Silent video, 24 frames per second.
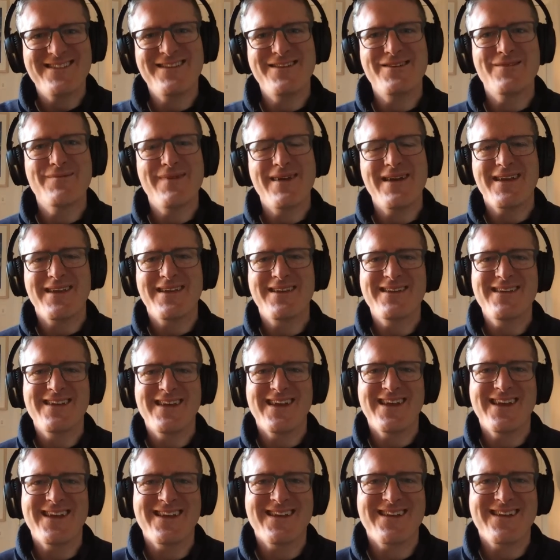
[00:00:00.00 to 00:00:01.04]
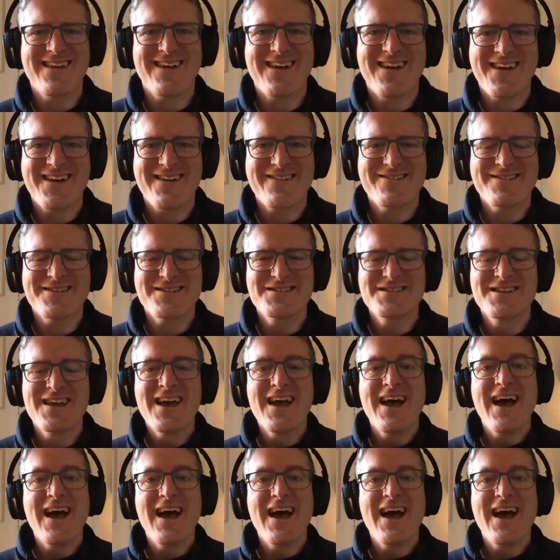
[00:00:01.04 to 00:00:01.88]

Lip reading: you make in Irish.